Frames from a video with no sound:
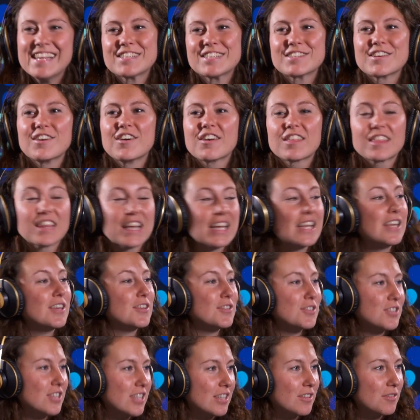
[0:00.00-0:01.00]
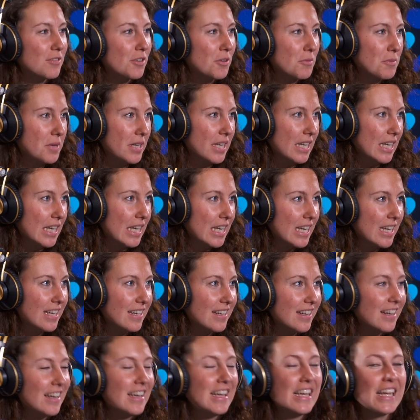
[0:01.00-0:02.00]
So thank you, Gjino, for being
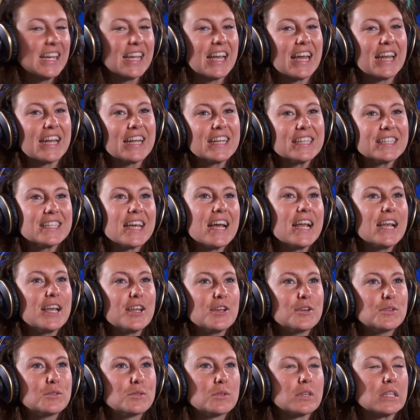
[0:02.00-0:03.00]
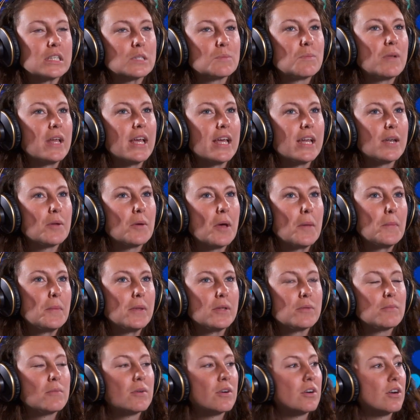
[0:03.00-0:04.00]
here. Can I tell you to explain a
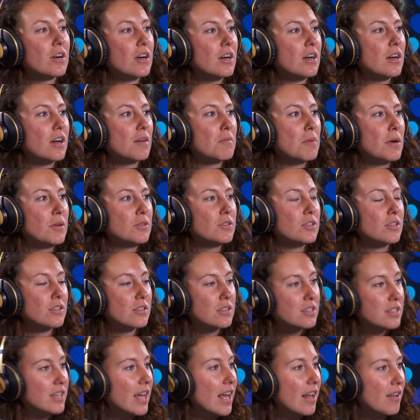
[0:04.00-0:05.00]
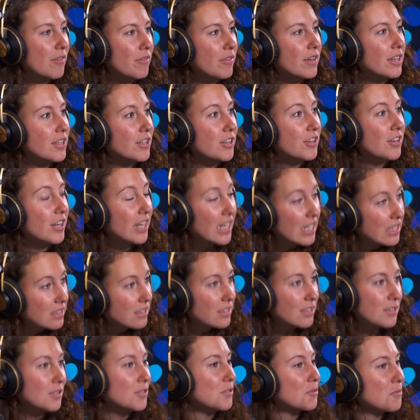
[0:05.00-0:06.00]
bit more about yourself and your
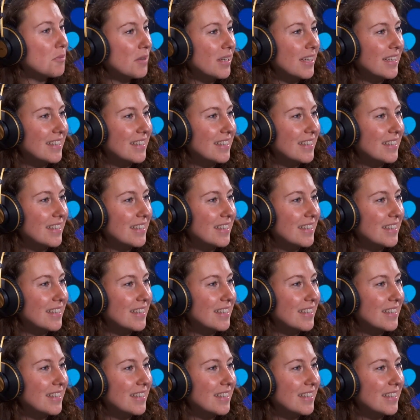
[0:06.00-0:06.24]
institute,